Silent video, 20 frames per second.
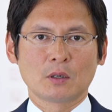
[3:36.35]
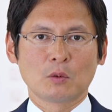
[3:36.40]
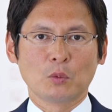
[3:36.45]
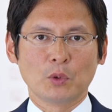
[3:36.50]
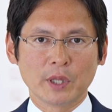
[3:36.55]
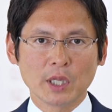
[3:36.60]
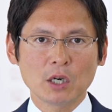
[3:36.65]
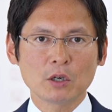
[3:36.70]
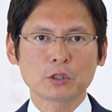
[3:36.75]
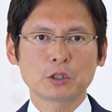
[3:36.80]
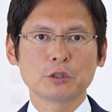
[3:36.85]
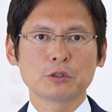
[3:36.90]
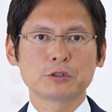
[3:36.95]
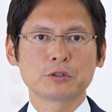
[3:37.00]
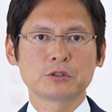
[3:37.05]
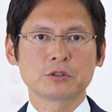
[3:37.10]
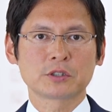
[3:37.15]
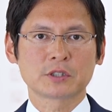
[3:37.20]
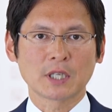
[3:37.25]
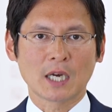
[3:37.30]
Without
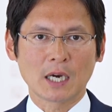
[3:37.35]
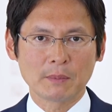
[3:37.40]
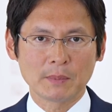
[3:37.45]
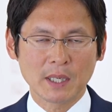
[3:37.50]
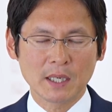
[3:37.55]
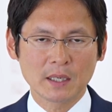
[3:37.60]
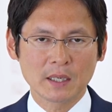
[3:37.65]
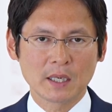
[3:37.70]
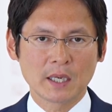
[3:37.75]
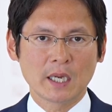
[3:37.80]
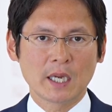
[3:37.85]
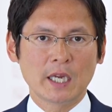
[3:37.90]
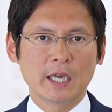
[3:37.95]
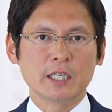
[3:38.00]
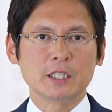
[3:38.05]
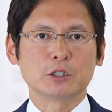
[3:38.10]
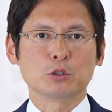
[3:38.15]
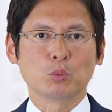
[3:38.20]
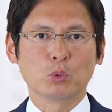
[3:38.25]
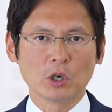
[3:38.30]
Kyoshu-sama,
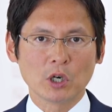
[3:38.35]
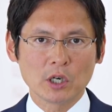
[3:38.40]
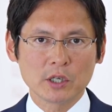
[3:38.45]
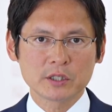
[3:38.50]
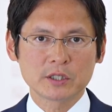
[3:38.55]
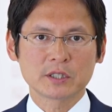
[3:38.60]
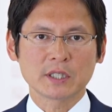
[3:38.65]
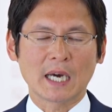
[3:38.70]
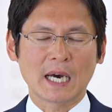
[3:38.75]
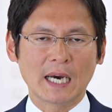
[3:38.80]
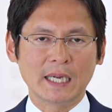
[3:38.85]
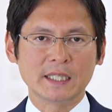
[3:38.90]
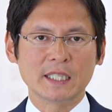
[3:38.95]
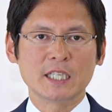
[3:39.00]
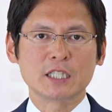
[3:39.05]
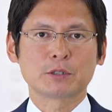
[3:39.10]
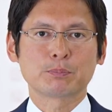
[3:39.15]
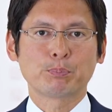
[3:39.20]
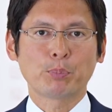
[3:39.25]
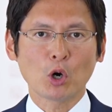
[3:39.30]
his words and
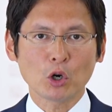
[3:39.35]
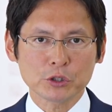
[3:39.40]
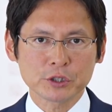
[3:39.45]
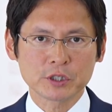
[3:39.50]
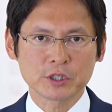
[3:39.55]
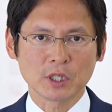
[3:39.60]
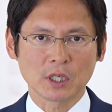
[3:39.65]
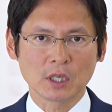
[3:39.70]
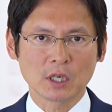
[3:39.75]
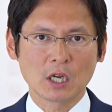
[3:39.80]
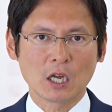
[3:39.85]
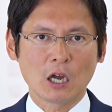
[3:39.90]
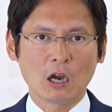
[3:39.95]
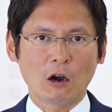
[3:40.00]
his posture